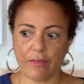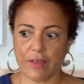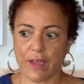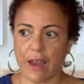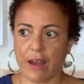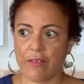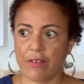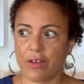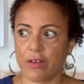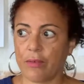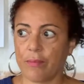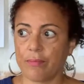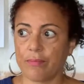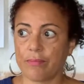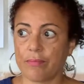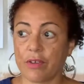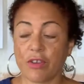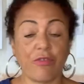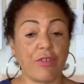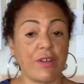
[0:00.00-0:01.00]
carried on,
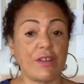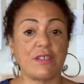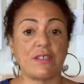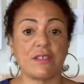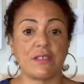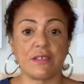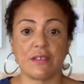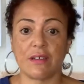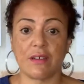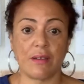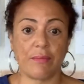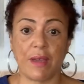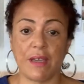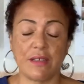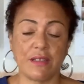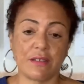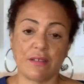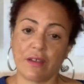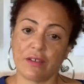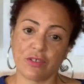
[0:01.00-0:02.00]

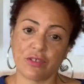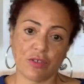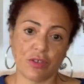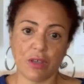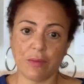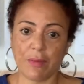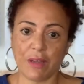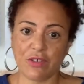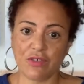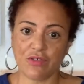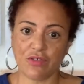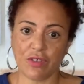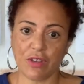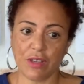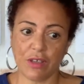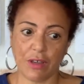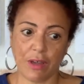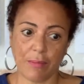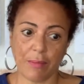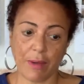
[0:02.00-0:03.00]
made a
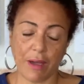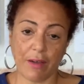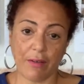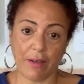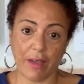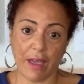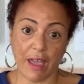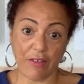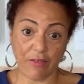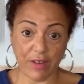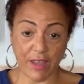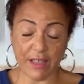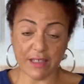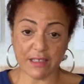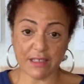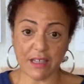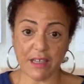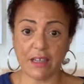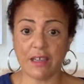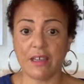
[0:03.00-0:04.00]
documentary about
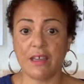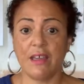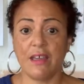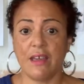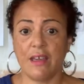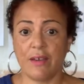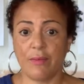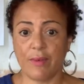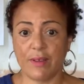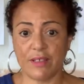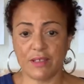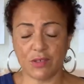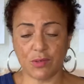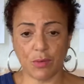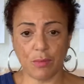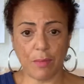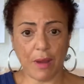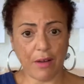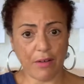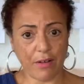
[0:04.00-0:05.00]
Henrietta, went to
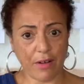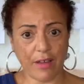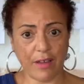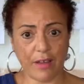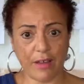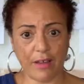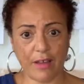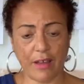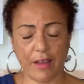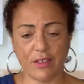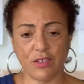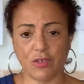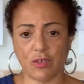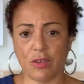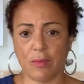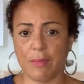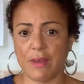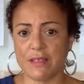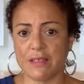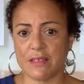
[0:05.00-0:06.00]
America and
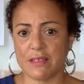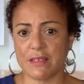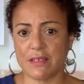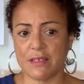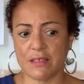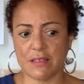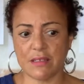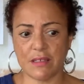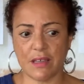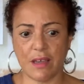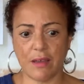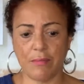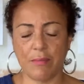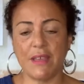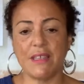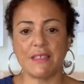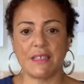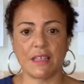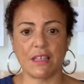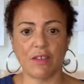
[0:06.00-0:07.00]
documented
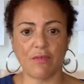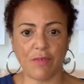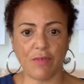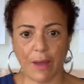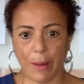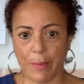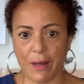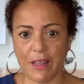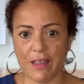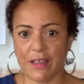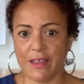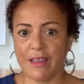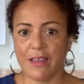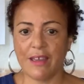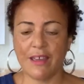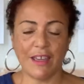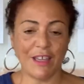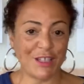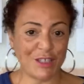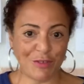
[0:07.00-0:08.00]
meeting the family,
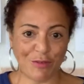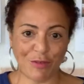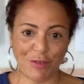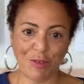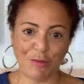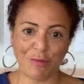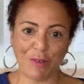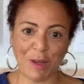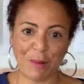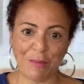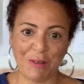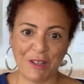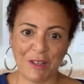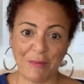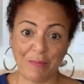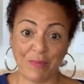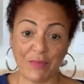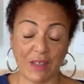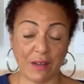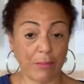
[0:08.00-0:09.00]
interviewed the family,
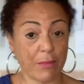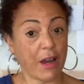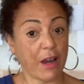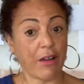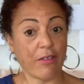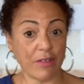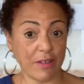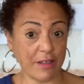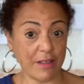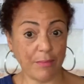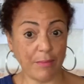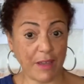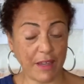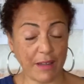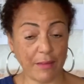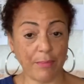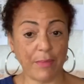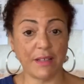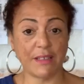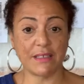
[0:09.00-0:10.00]
and I'm currently
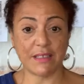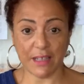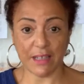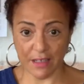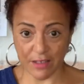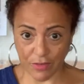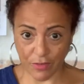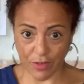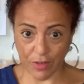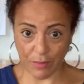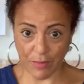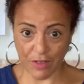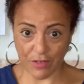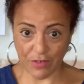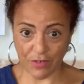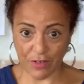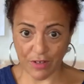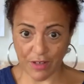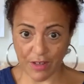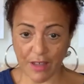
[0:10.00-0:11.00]
making my 2nd
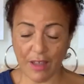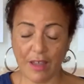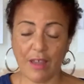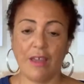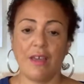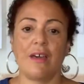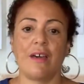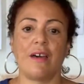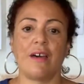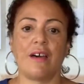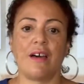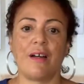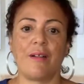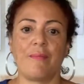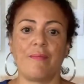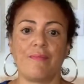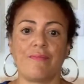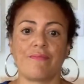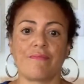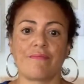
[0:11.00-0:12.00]
documentary.
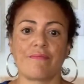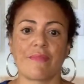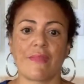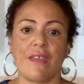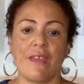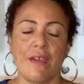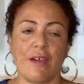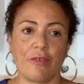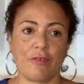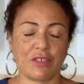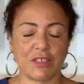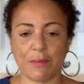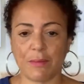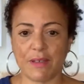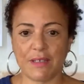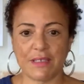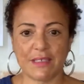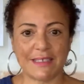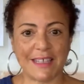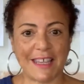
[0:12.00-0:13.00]
I also
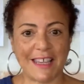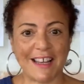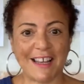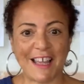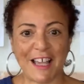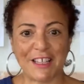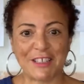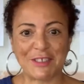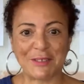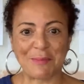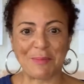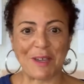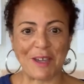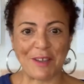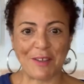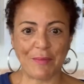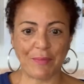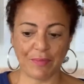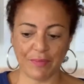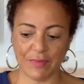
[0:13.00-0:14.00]
made a stained glass
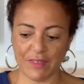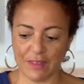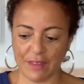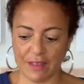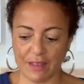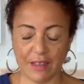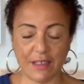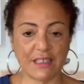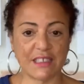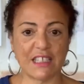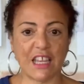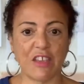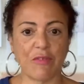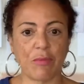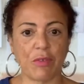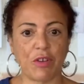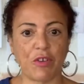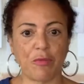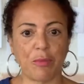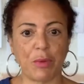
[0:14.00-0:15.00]
about the
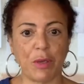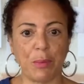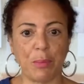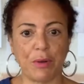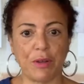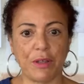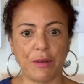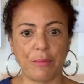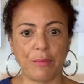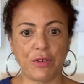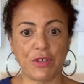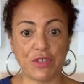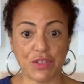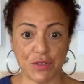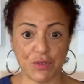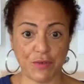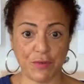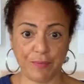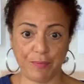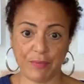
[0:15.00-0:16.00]
enslavement of people in
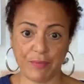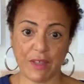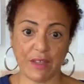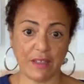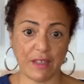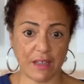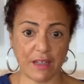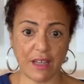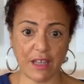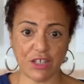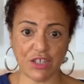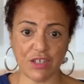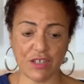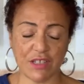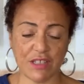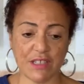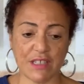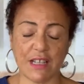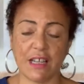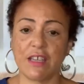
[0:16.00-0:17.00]
Bristol and the connection to
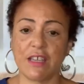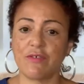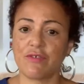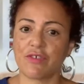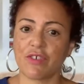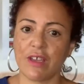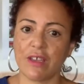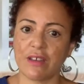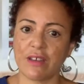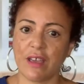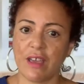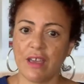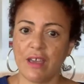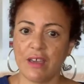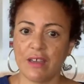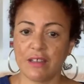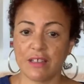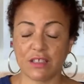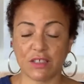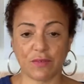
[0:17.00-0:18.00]
the slave trade.
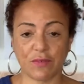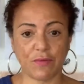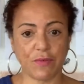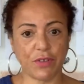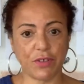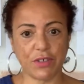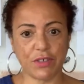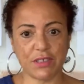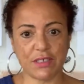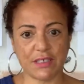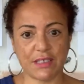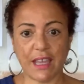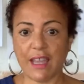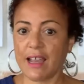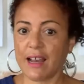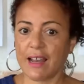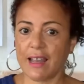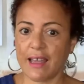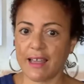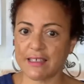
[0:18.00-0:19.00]
It's the first
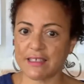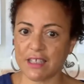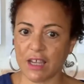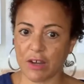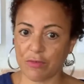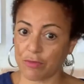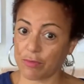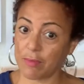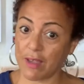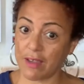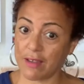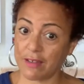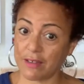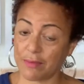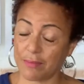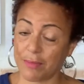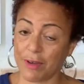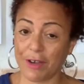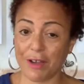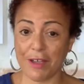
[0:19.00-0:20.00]
stained glass ever
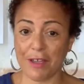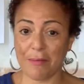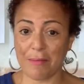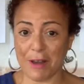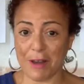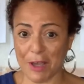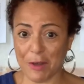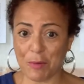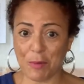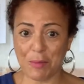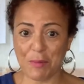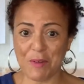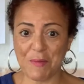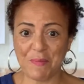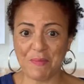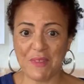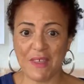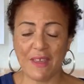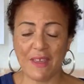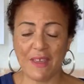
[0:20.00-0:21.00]
made by a black woman.